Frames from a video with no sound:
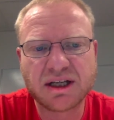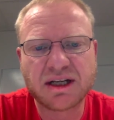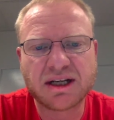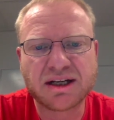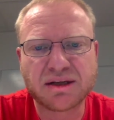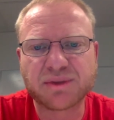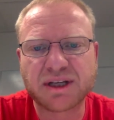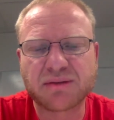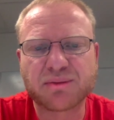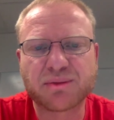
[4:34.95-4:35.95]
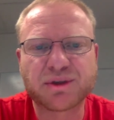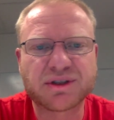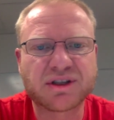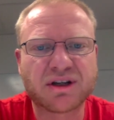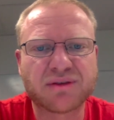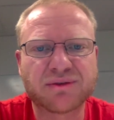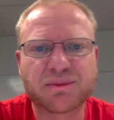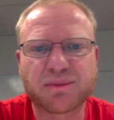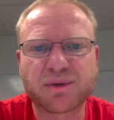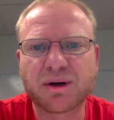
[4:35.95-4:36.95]
that could solve the
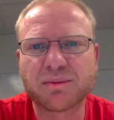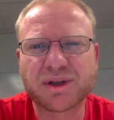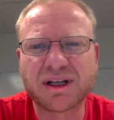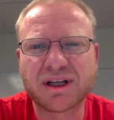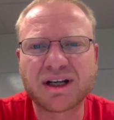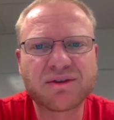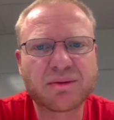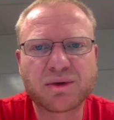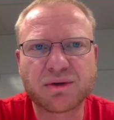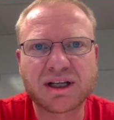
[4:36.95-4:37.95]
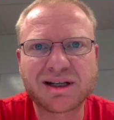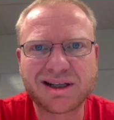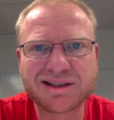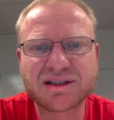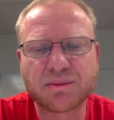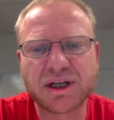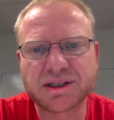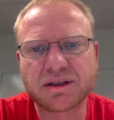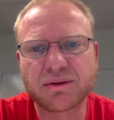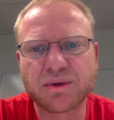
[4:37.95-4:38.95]
problem, but none of them could really customize
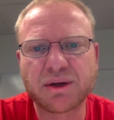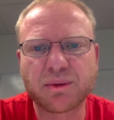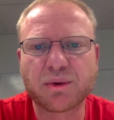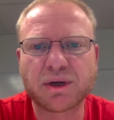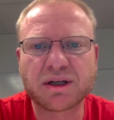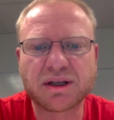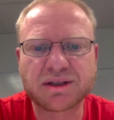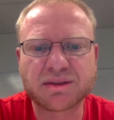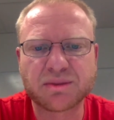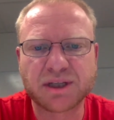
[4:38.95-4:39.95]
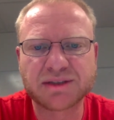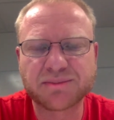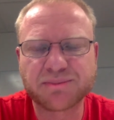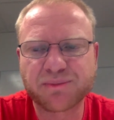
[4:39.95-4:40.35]
it the way we wanted customized.